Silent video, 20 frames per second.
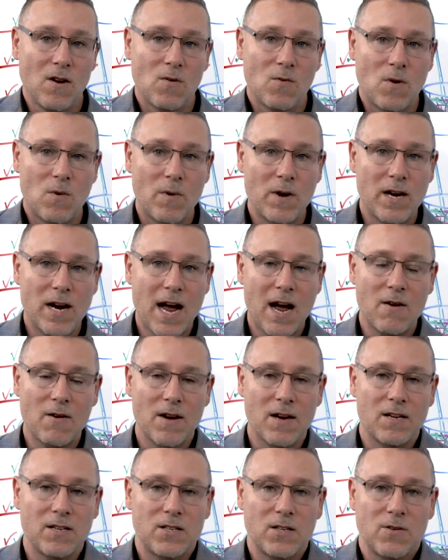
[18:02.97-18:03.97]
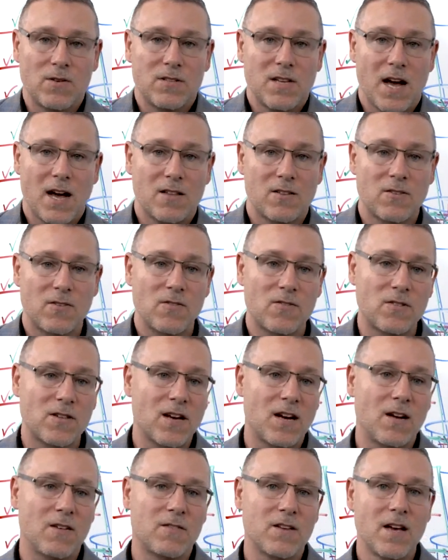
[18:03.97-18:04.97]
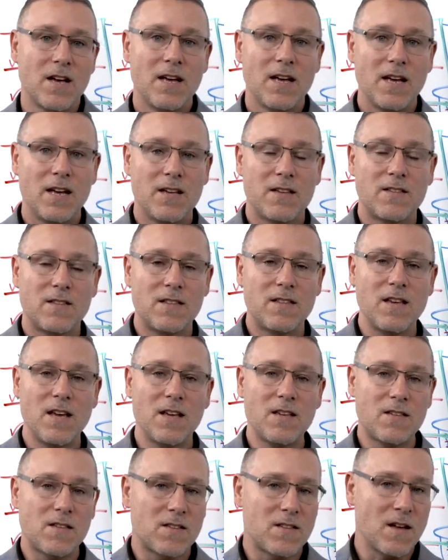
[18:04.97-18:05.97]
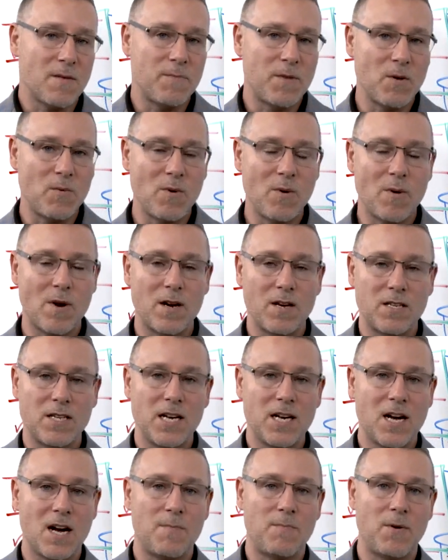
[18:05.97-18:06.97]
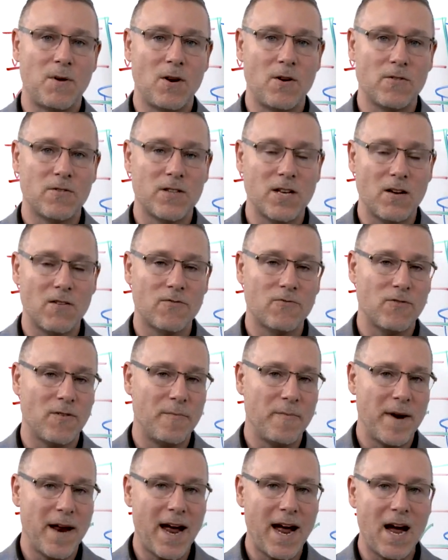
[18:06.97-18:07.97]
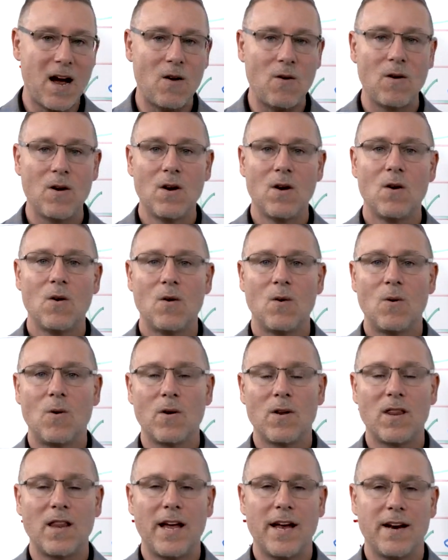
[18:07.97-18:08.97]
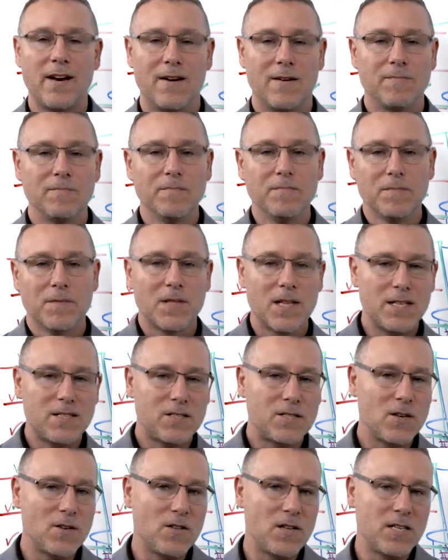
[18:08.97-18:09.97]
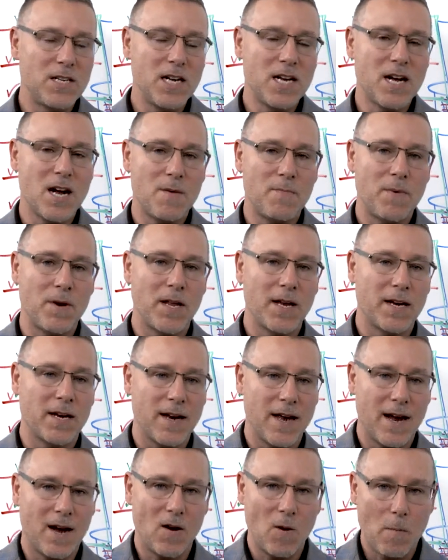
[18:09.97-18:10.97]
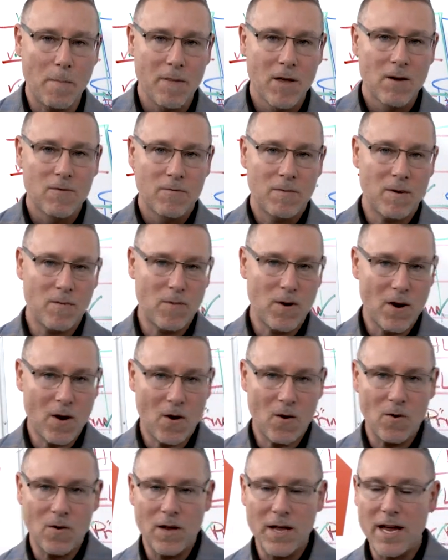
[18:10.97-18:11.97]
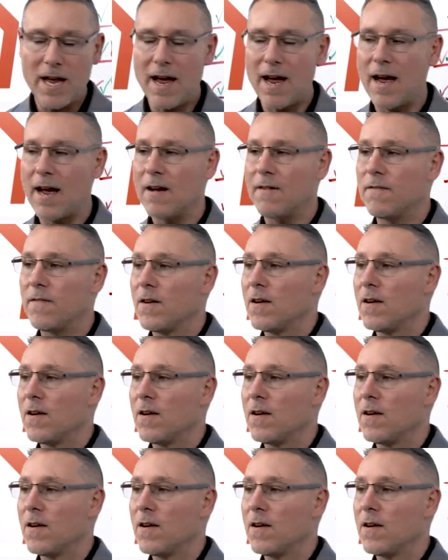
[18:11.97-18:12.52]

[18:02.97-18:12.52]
what we're now going to do is ask ourselves, is this something we want to decouple ourselves from now or later? Let's do the decoupling now. Remember, we only have